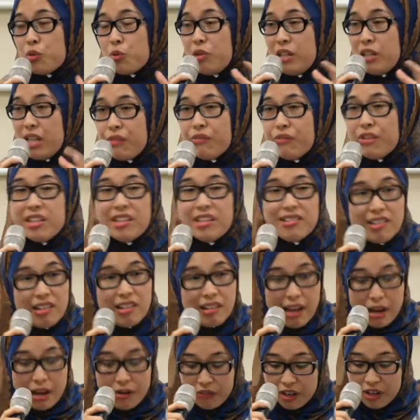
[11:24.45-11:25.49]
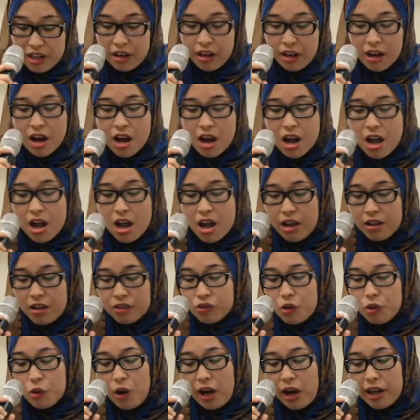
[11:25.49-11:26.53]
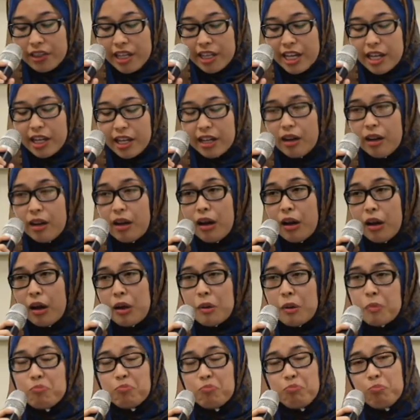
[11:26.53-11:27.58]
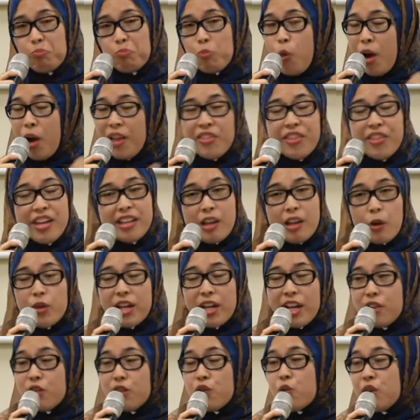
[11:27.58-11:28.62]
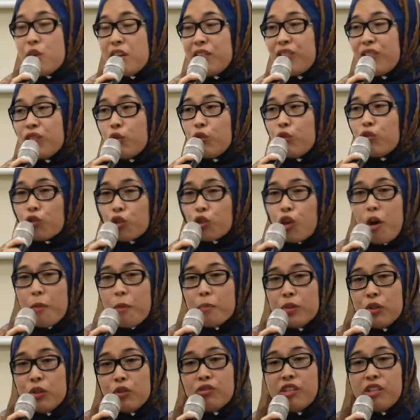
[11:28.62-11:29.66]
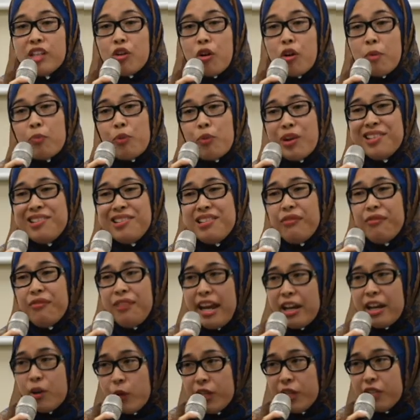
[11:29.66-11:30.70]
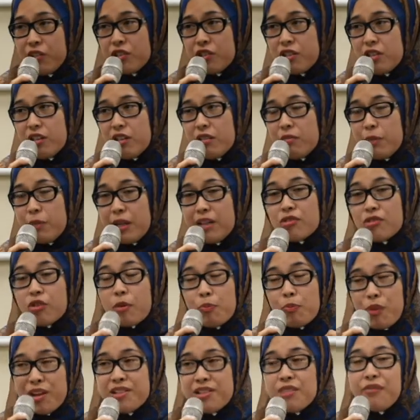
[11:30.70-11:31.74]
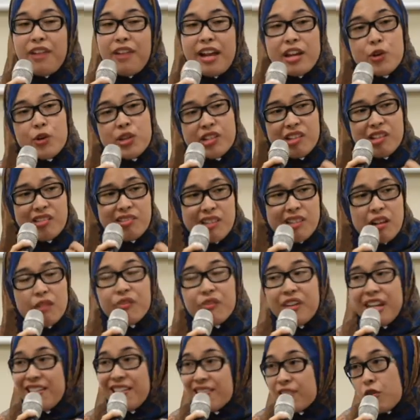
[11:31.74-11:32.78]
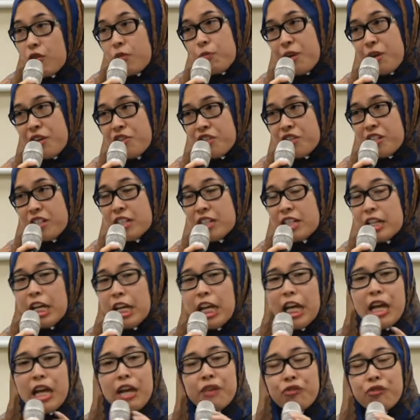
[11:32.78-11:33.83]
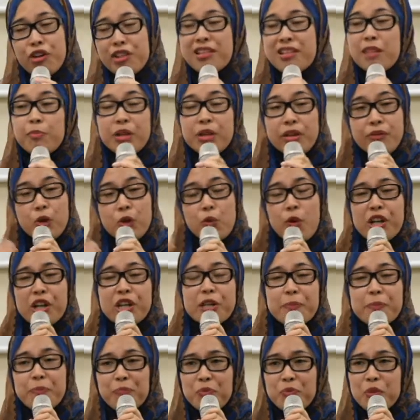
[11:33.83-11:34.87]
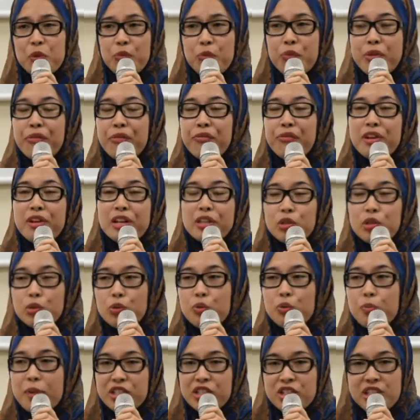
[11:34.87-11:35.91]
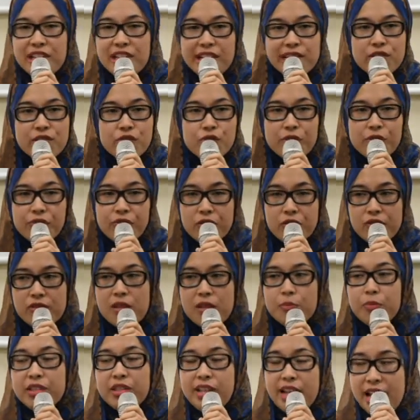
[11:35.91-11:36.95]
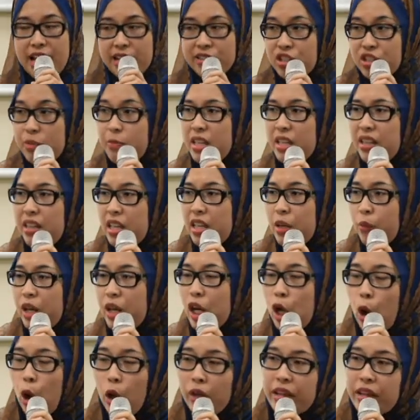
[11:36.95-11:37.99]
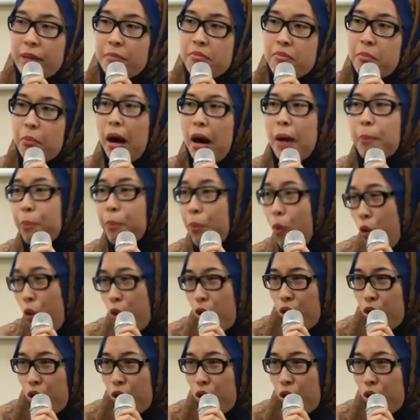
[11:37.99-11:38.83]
live a decent life here. So I think one thing that we can do is to stop using oppressive language, because oppressive language itself is oppression. For example, if you want to refer to marginalized groups, for example, the LGBT, we call them bampu,